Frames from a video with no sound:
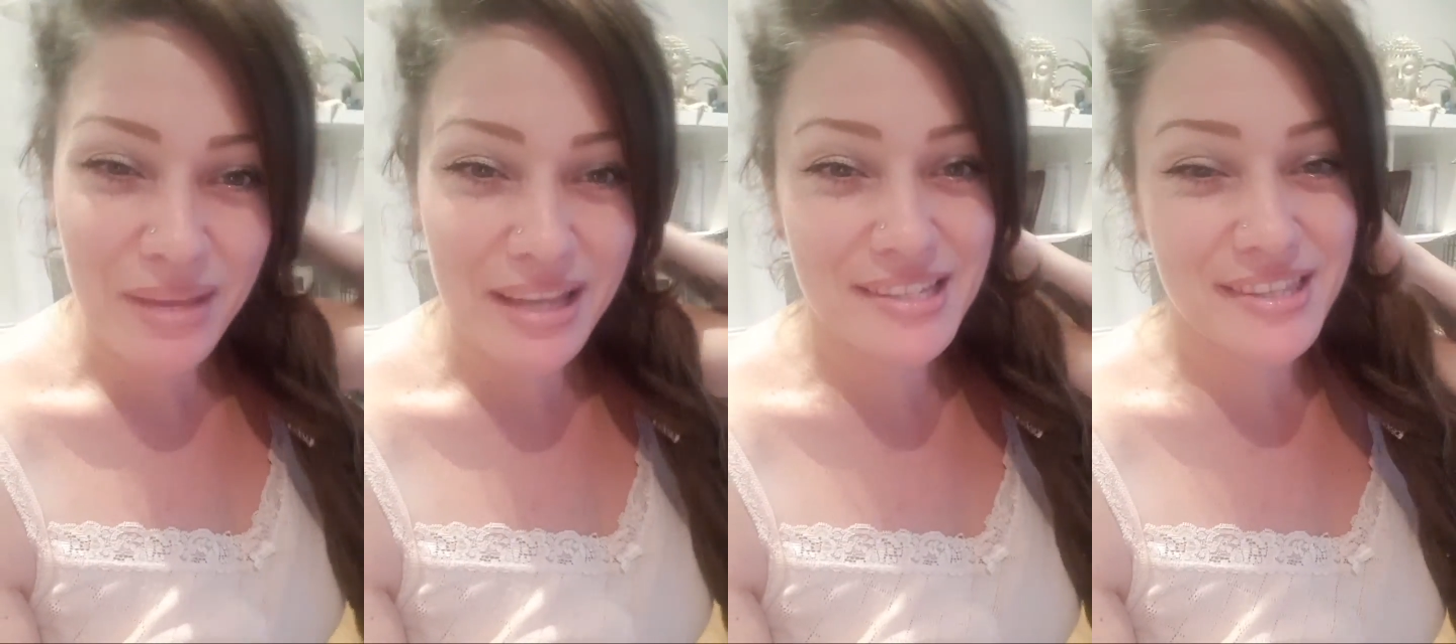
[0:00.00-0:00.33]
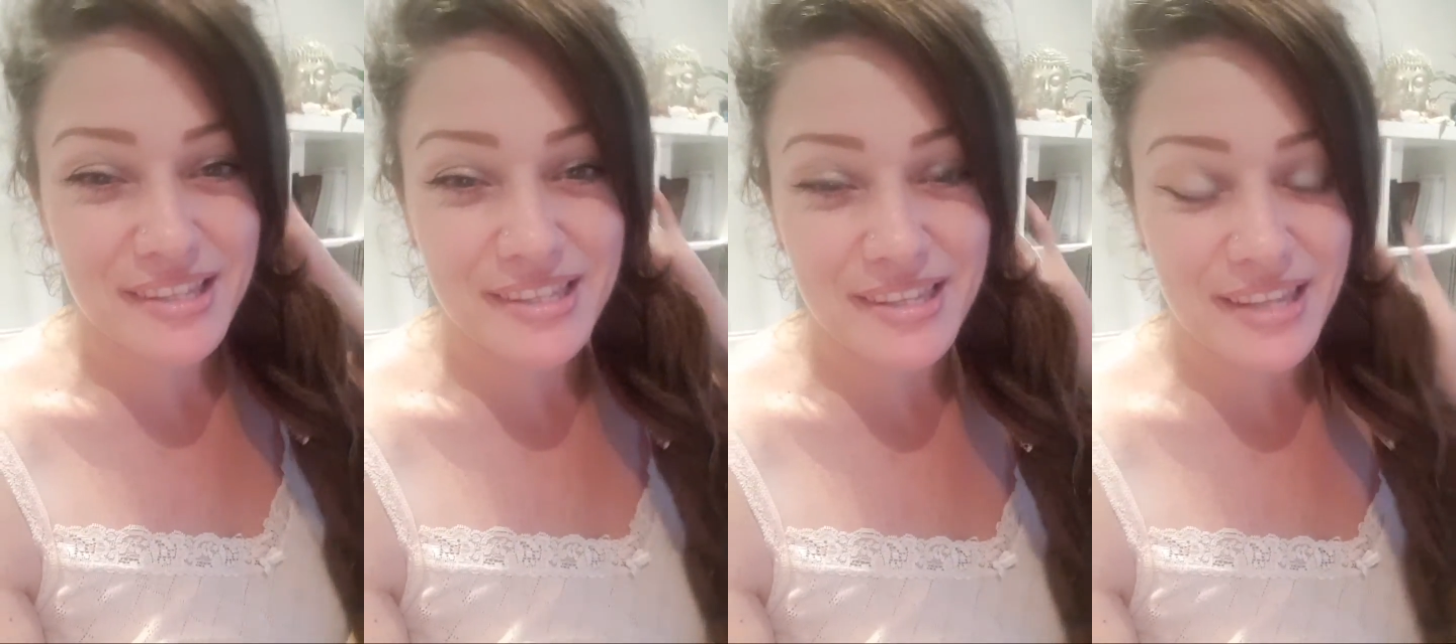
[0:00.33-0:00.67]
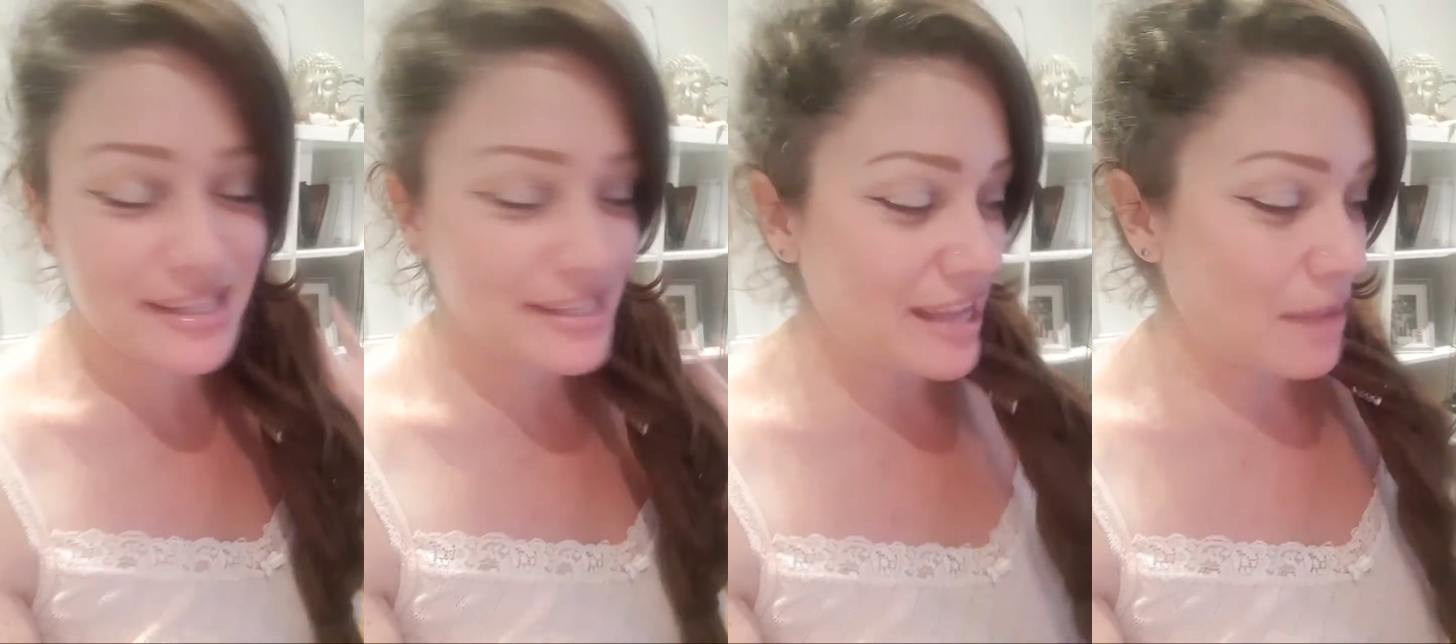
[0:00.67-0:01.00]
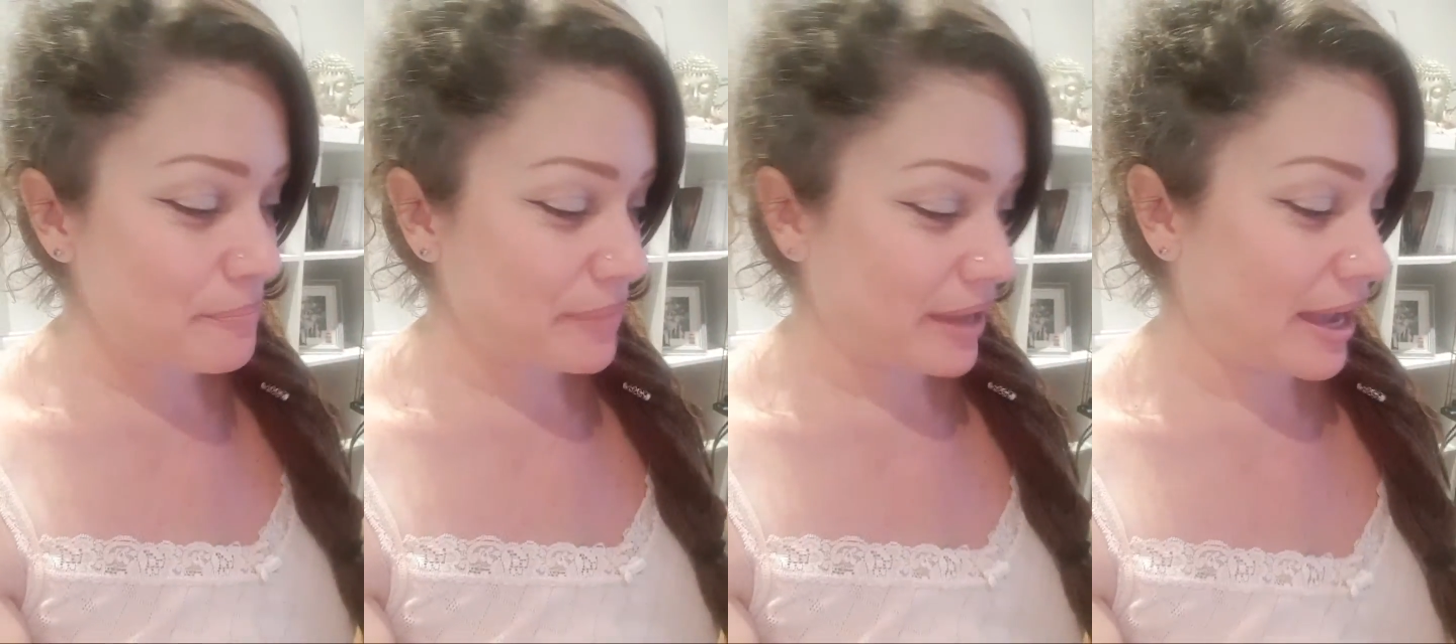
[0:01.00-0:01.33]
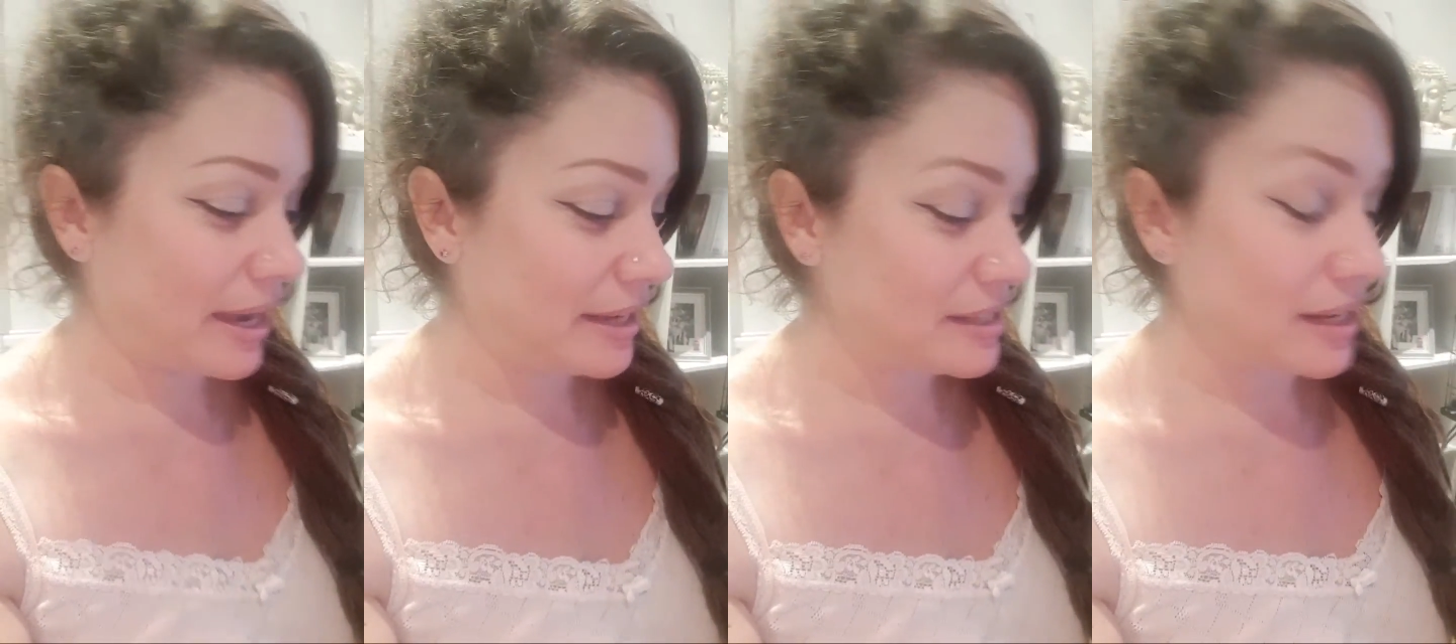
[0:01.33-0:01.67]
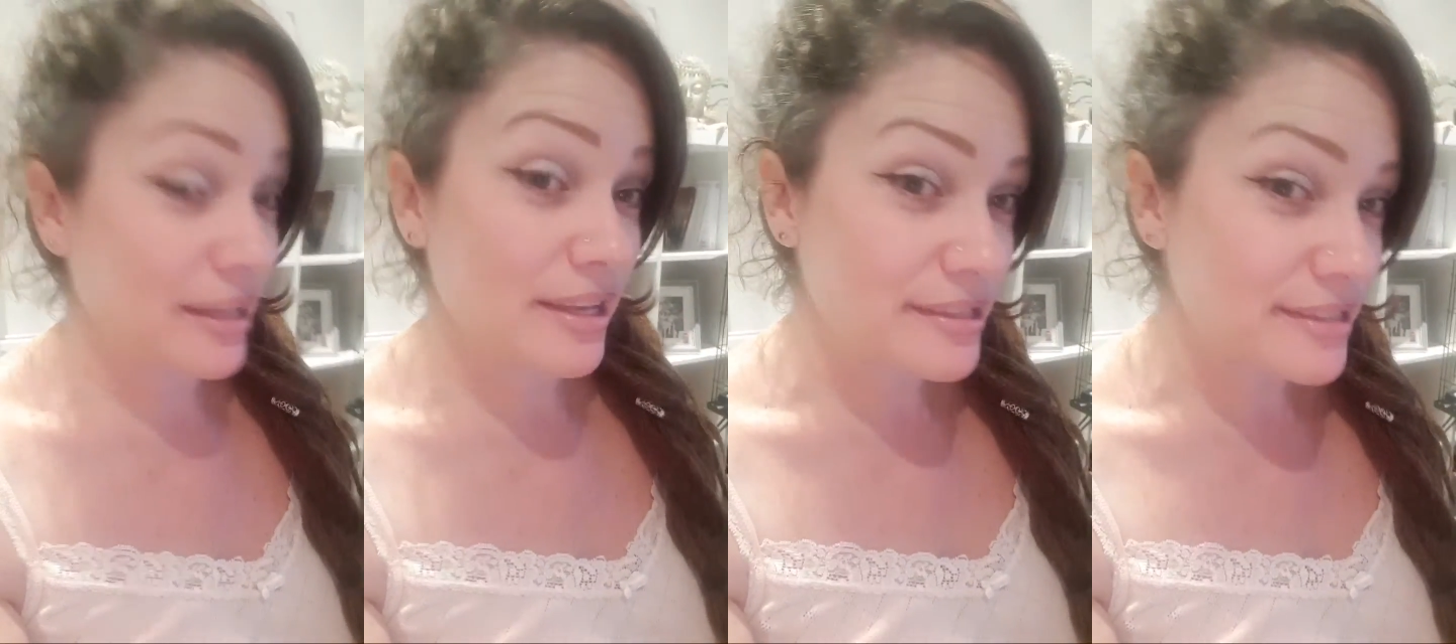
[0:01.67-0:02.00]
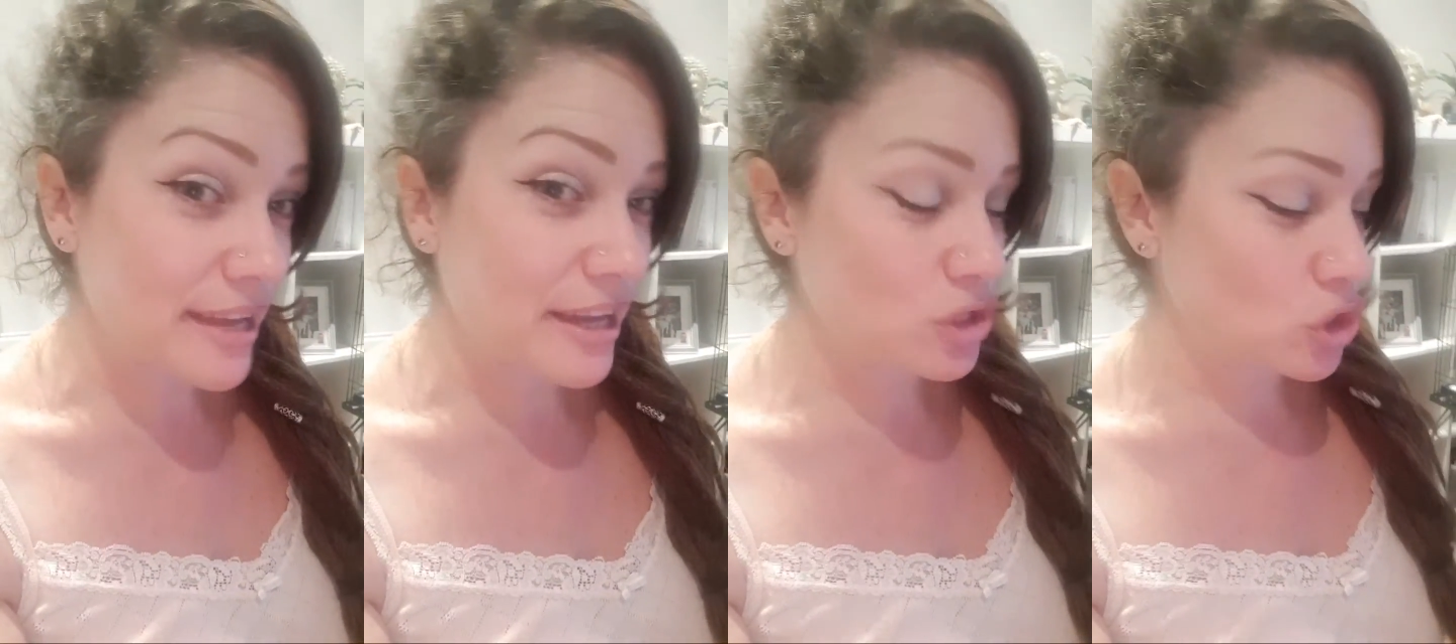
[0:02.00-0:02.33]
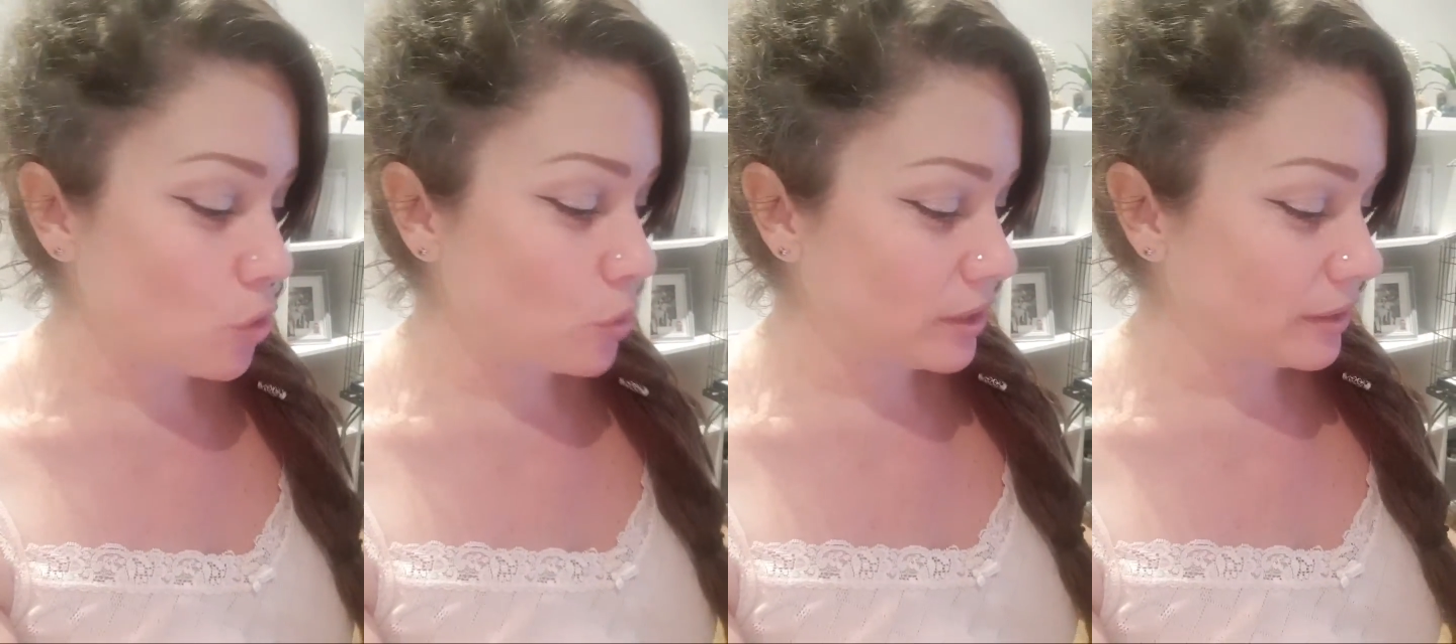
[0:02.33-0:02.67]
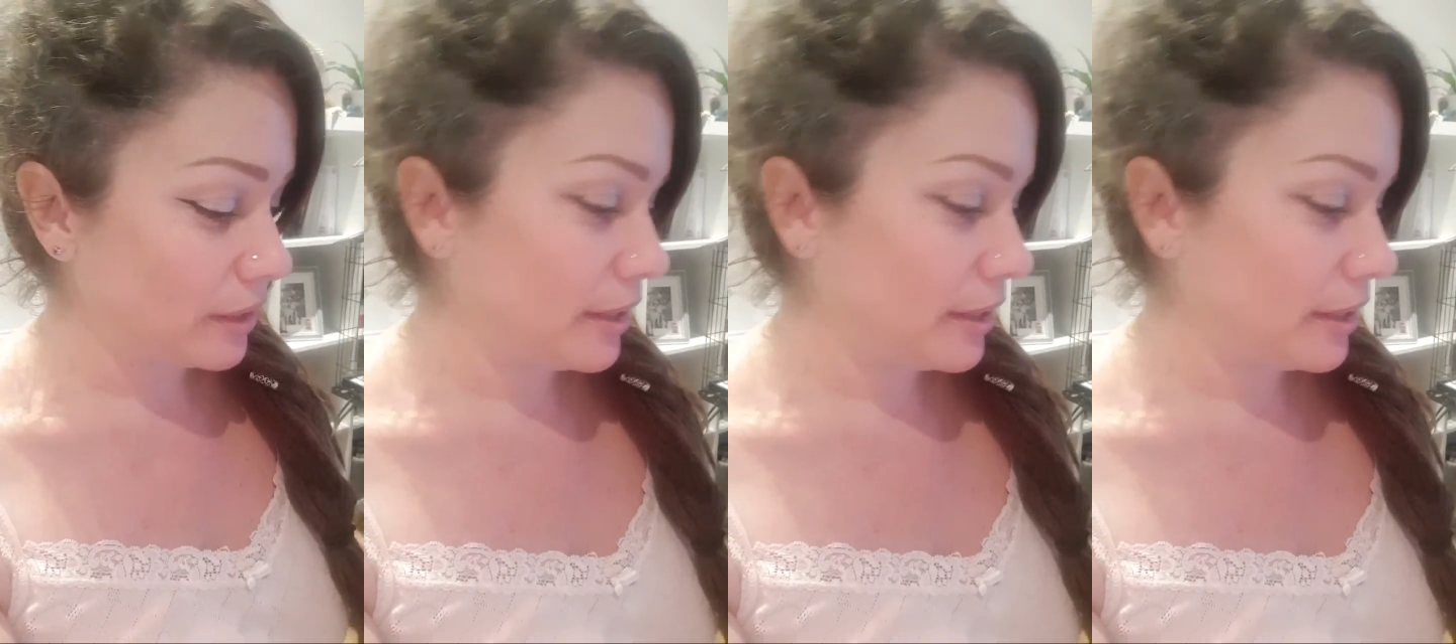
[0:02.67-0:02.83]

It's the intent behind it. Like you can say it jokingly.